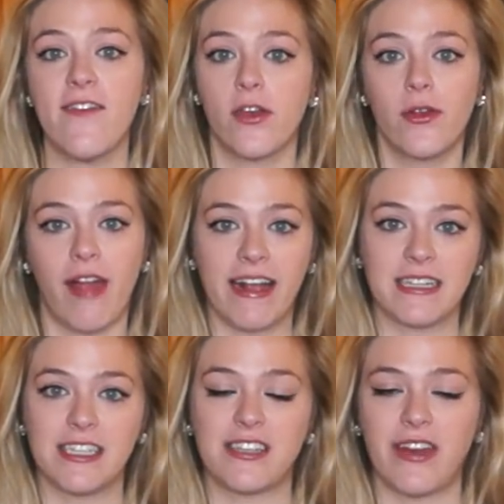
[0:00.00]
If you
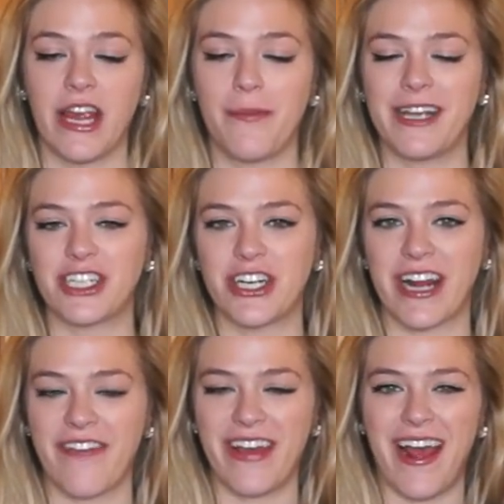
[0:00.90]
liked this video, make sure
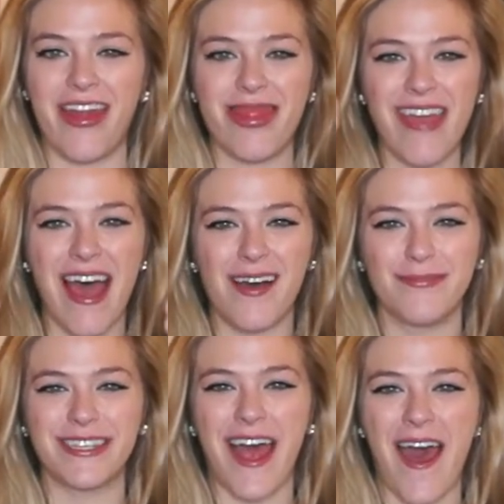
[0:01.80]
to give it a
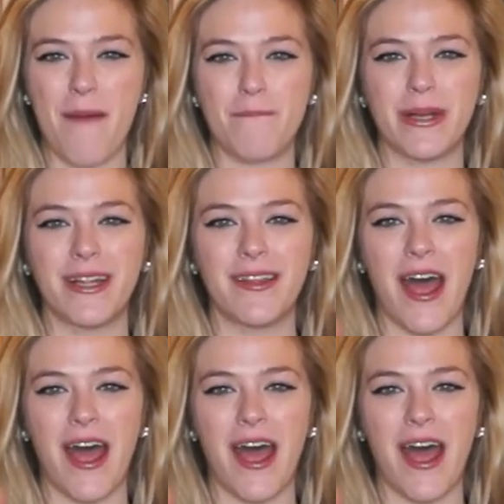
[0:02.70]
thumbs up uh.